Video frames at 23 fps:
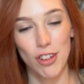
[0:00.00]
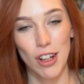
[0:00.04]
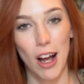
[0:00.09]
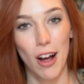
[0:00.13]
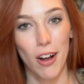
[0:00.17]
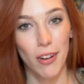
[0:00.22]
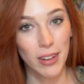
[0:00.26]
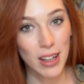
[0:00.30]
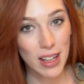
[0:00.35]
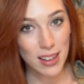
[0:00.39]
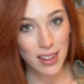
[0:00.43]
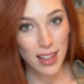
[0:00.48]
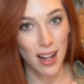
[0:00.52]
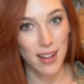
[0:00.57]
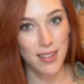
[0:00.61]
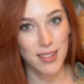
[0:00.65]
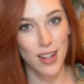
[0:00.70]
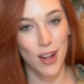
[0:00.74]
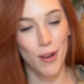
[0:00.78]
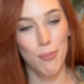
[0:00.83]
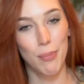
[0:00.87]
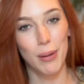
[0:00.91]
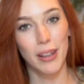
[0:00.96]
I'll link that
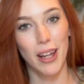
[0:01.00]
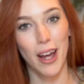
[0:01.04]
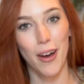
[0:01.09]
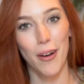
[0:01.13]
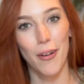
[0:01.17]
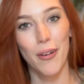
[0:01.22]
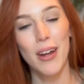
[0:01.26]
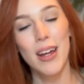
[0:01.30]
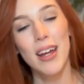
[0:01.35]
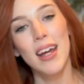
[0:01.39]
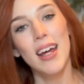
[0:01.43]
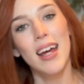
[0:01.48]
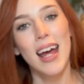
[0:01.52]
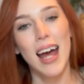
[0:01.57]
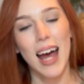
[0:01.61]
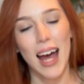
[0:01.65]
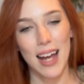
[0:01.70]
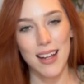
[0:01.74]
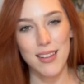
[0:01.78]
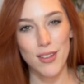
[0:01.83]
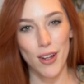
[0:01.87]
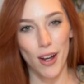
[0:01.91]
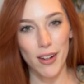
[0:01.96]
down below,
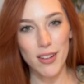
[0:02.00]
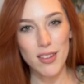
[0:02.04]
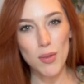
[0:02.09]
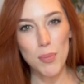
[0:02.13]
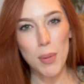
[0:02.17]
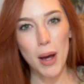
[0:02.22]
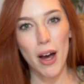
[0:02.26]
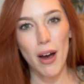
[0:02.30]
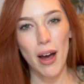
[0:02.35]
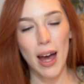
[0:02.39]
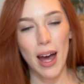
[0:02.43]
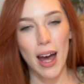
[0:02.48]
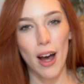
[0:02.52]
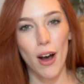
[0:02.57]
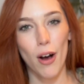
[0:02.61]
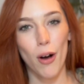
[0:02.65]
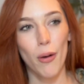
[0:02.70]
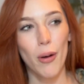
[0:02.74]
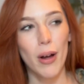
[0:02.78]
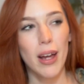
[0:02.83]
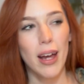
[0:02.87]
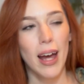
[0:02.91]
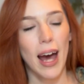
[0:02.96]
I talked about
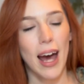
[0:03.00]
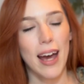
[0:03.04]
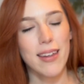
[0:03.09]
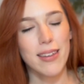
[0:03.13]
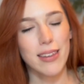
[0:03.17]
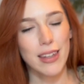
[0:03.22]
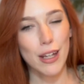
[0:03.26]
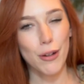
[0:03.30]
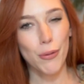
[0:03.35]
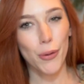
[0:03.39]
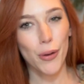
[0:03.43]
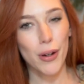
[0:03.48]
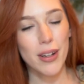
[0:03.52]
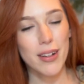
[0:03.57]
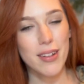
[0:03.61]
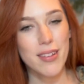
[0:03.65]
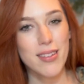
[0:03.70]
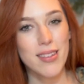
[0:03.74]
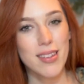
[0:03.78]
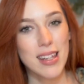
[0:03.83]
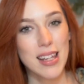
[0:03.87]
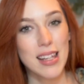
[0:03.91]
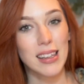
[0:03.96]
how I think we're going to
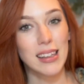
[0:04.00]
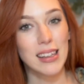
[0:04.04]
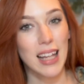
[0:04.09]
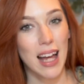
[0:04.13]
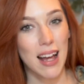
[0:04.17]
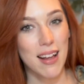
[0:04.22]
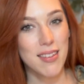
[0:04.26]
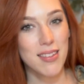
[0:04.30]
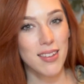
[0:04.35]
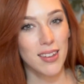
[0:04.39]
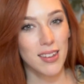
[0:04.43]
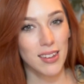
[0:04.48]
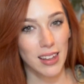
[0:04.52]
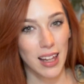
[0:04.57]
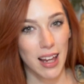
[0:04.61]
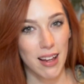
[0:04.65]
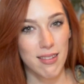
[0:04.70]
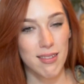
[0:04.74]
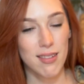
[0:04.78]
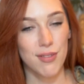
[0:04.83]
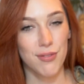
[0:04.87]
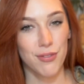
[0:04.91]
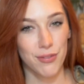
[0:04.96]
see less and
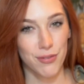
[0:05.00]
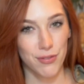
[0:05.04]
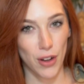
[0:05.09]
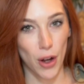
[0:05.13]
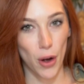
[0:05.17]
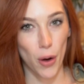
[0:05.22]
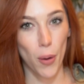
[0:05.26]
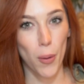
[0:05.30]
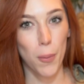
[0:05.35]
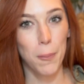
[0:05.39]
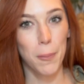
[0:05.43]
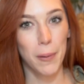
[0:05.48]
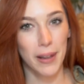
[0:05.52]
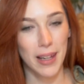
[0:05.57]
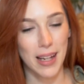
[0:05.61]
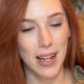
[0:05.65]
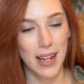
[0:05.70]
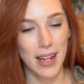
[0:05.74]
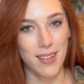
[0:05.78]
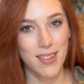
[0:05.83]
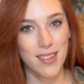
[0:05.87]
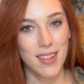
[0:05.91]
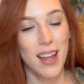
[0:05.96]
less faux
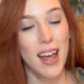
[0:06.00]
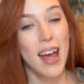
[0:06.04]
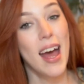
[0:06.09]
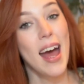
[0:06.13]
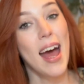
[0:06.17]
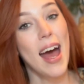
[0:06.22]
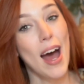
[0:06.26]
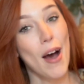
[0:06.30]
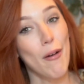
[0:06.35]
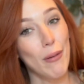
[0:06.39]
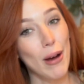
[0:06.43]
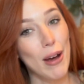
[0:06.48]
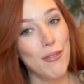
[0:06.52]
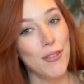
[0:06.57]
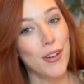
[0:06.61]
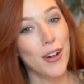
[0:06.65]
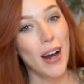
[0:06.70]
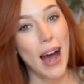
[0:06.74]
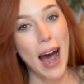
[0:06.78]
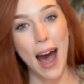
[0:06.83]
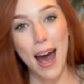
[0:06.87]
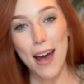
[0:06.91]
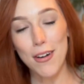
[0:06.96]
plants.
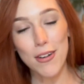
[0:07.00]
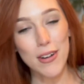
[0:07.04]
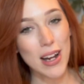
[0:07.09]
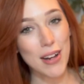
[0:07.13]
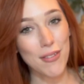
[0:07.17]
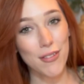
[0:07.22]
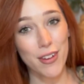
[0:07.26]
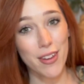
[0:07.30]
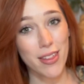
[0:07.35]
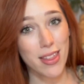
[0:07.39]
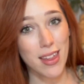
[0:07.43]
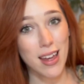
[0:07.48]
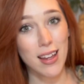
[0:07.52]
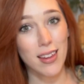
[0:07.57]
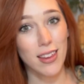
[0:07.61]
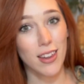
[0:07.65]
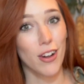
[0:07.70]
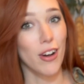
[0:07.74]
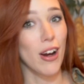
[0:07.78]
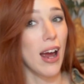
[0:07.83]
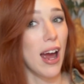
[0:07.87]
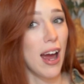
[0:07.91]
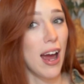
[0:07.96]
However, I don't ever think
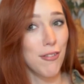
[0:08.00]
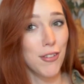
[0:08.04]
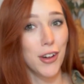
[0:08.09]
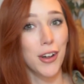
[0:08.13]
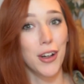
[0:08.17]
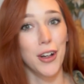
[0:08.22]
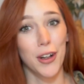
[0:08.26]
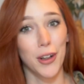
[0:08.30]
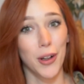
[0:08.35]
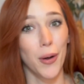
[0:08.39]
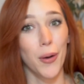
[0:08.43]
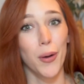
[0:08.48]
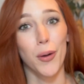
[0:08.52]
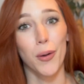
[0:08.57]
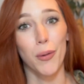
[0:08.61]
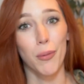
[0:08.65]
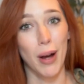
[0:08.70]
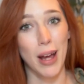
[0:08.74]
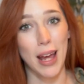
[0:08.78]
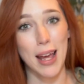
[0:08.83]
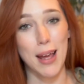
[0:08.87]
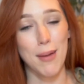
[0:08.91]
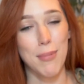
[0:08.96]
they're ever going to go
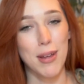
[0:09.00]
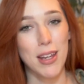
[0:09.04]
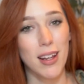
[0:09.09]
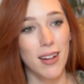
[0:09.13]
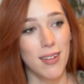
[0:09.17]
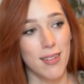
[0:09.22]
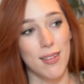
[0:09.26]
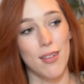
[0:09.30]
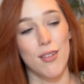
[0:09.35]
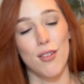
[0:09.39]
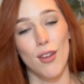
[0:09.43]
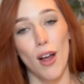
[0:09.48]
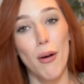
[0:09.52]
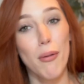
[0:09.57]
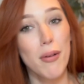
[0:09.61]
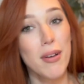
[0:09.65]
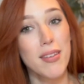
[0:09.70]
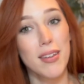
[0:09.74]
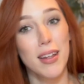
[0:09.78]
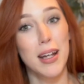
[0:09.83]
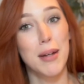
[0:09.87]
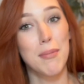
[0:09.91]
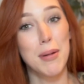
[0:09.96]
away because there's always
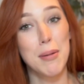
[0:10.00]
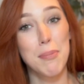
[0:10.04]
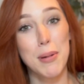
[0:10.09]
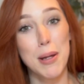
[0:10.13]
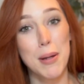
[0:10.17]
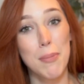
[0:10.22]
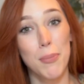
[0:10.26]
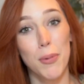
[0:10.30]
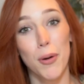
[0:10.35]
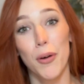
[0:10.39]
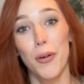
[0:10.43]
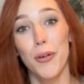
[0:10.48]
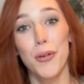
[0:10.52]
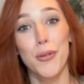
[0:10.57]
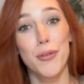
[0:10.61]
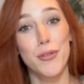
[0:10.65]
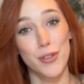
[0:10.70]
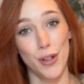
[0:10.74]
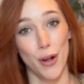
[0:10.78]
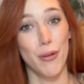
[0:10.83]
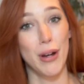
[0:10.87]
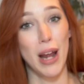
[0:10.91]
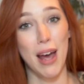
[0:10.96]
going to be people who
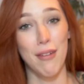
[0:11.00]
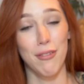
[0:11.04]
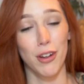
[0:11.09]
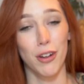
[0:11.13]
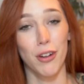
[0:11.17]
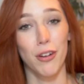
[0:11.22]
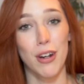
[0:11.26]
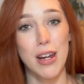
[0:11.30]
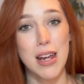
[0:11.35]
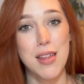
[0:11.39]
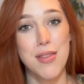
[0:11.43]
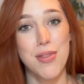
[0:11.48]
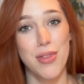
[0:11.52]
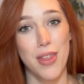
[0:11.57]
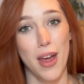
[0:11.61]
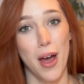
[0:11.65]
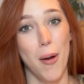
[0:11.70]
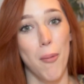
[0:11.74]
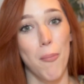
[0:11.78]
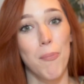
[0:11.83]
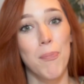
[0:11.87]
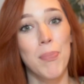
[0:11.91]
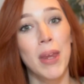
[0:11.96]
don't have a green
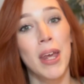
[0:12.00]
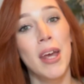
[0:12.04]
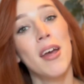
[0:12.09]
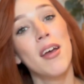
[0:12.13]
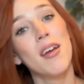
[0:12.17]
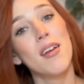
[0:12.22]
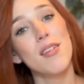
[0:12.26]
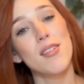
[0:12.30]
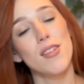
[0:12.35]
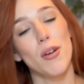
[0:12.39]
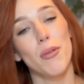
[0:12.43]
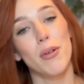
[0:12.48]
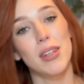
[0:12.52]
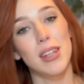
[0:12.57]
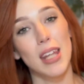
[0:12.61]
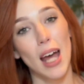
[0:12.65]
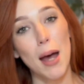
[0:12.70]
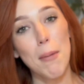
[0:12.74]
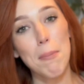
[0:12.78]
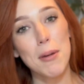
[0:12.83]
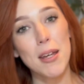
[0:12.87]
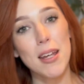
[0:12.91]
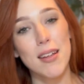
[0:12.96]
thumb. So with
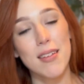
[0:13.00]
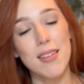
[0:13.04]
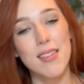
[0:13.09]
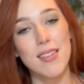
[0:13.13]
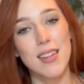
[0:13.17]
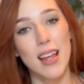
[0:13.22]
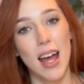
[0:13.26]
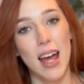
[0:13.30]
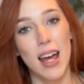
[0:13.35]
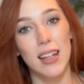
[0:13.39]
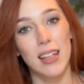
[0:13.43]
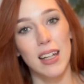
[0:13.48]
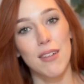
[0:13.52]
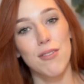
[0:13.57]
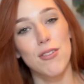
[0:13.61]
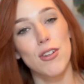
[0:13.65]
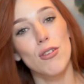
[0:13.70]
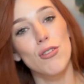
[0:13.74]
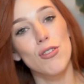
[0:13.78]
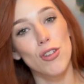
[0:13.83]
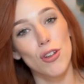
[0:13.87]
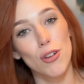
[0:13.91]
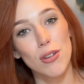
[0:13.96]
that being said, if you
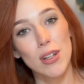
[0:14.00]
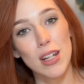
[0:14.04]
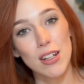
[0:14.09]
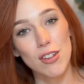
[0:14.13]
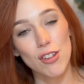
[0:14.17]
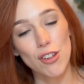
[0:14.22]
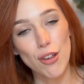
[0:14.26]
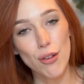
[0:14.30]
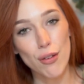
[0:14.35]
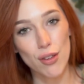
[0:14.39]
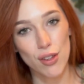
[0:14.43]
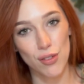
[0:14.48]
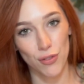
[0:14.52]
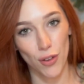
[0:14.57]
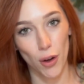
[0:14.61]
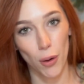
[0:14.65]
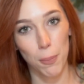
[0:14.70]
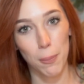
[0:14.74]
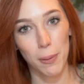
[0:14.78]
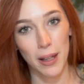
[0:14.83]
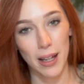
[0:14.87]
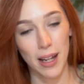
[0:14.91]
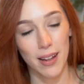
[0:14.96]
do need to use
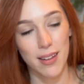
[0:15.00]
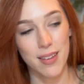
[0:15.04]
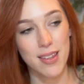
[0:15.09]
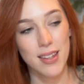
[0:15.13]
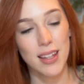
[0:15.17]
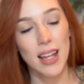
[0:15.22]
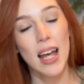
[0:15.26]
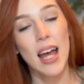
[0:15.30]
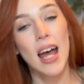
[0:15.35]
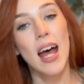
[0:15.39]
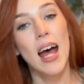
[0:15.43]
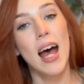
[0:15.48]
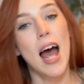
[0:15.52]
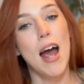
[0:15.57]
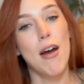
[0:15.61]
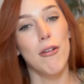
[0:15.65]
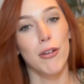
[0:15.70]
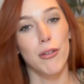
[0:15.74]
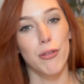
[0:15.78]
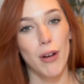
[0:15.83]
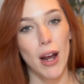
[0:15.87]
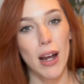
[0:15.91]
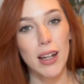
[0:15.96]
faux plants, I
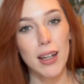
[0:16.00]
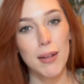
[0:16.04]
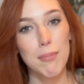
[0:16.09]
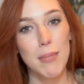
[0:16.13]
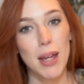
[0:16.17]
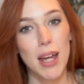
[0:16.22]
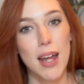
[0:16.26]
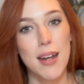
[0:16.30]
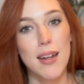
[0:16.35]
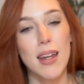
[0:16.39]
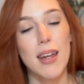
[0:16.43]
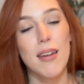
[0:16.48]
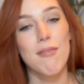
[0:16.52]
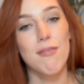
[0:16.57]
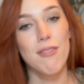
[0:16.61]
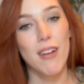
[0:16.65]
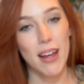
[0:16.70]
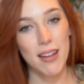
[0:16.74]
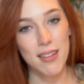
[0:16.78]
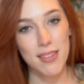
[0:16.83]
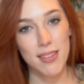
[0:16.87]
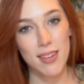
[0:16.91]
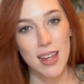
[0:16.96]
would recommend
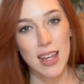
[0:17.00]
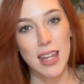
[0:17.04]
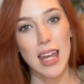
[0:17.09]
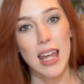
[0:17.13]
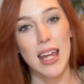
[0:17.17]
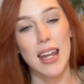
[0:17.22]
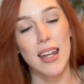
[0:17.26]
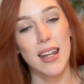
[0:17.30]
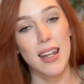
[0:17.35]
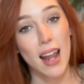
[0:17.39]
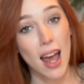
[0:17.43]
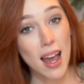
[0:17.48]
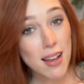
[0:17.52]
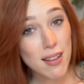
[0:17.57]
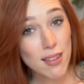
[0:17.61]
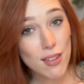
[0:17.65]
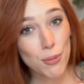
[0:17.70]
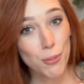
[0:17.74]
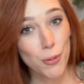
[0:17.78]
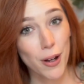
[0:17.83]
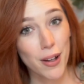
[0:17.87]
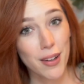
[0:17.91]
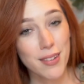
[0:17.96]
investing in nice
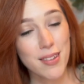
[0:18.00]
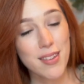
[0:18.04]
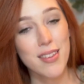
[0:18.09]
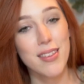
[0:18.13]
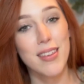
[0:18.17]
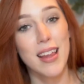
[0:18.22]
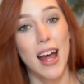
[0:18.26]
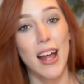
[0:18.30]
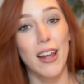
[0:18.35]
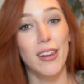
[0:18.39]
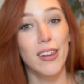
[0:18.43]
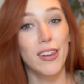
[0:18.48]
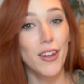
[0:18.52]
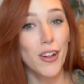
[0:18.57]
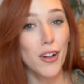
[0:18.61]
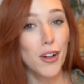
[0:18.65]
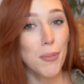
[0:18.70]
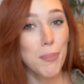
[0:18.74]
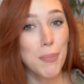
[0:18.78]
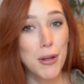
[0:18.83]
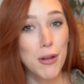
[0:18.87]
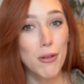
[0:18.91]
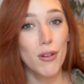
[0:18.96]
ones that
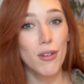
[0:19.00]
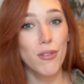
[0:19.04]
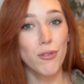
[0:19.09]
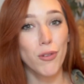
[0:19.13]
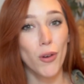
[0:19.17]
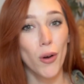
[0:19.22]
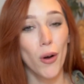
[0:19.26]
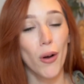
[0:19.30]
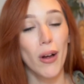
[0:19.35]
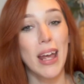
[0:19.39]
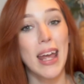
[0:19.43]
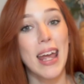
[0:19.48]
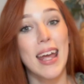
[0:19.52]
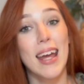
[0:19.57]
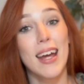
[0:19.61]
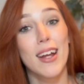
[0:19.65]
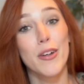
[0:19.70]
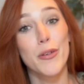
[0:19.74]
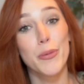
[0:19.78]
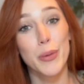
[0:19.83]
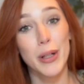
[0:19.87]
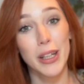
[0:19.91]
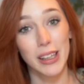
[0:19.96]
look beautiful
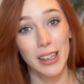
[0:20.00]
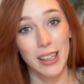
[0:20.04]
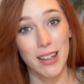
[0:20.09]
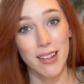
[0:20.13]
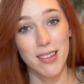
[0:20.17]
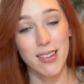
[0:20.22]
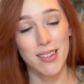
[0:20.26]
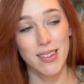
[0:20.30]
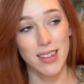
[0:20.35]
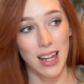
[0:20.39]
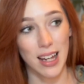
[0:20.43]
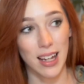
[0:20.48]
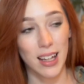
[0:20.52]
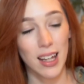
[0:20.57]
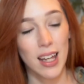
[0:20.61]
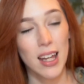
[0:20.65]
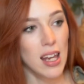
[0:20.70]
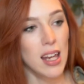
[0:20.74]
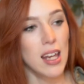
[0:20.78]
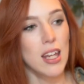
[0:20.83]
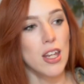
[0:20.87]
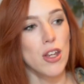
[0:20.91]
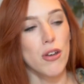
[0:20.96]
and realistic.
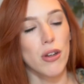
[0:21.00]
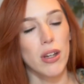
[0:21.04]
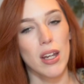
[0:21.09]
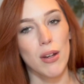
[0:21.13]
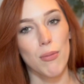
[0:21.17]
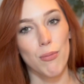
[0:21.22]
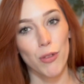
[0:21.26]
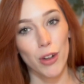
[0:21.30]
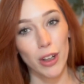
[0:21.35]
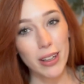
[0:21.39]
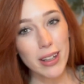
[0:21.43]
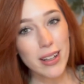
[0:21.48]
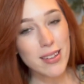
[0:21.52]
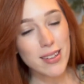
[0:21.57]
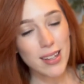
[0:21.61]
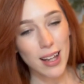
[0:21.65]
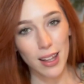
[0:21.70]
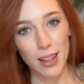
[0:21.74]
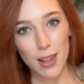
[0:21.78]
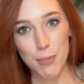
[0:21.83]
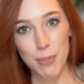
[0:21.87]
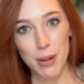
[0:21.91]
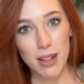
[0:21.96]
You can really
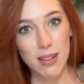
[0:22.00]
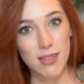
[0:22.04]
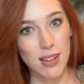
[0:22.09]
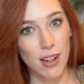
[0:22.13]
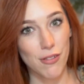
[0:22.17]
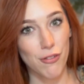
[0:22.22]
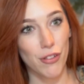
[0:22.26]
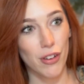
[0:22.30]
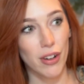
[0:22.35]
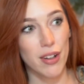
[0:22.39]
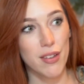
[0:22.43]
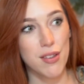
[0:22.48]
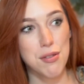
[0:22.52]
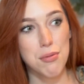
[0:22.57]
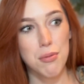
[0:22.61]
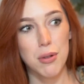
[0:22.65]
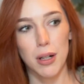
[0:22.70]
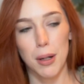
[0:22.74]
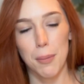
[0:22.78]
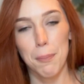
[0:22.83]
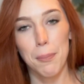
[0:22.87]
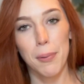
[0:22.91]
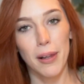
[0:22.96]
tell a big difference when
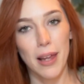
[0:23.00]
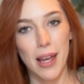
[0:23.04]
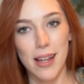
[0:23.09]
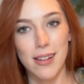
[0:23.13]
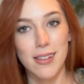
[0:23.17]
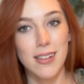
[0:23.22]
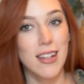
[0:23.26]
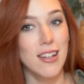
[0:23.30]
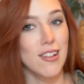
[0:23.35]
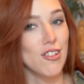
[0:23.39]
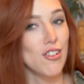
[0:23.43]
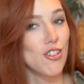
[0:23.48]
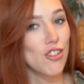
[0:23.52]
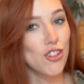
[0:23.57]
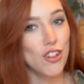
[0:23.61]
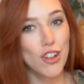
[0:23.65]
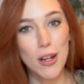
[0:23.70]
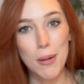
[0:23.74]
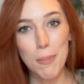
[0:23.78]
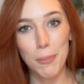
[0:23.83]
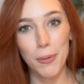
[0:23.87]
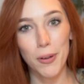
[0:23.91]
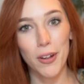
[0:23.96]
a plant is
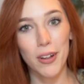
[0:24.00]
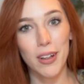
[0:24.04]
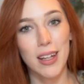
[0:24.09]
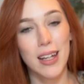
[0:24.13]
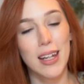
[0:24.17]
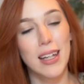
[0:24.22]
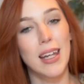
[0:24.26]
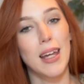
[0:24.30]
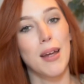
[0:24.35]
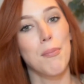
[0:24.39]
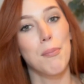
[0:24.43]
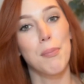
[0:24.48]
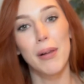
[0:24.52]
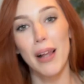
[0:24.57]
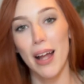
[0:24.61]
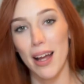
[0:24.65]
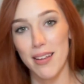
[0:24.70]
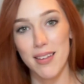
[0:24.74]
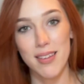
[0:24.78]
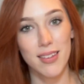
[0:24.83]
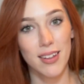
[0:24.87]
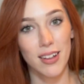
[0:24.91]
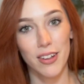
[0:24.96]
cheap looking and
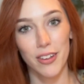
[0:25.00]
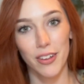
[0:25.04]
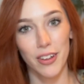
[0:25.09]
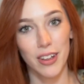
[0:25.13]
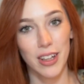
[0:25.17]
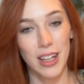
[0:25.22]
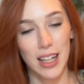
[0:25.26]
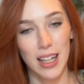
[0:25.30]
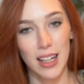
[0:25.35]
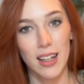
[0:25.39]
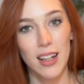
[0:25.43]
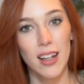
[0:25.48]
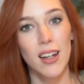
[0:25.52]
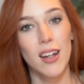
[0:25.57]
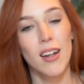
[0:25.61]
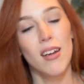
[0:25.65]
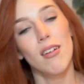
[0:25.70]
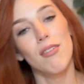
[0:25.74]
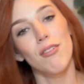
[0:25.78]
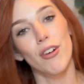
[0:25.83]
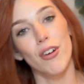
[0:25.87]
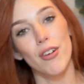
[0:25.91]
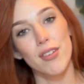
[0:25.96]
plastic looking
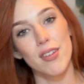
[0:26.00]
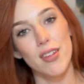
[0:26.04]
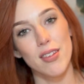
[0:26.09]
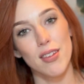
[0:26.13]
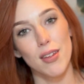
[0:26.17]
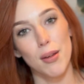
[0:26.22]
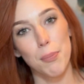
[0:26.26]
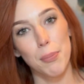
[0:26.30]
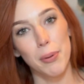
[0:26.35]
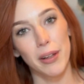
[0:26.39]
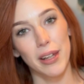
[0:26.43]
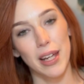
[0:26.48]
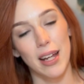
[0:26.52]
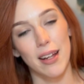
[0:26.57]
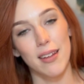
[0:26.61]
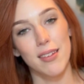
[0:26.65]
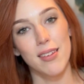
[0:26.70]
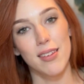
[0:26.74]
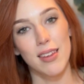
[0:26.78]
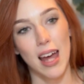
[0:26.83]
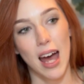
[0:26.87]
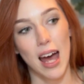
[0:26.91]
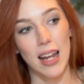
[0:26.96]
versus a plant
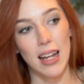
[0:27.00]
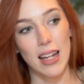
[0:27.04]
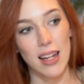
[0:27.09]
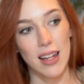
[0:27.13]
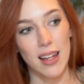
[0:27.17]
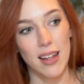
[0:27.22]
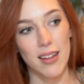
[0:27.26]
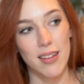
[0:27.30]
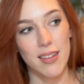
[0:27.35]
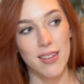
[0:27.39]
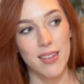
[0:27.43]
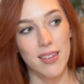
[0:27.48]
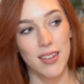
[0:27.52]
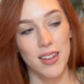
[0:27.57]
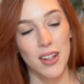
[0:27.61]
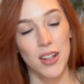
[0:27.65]
that is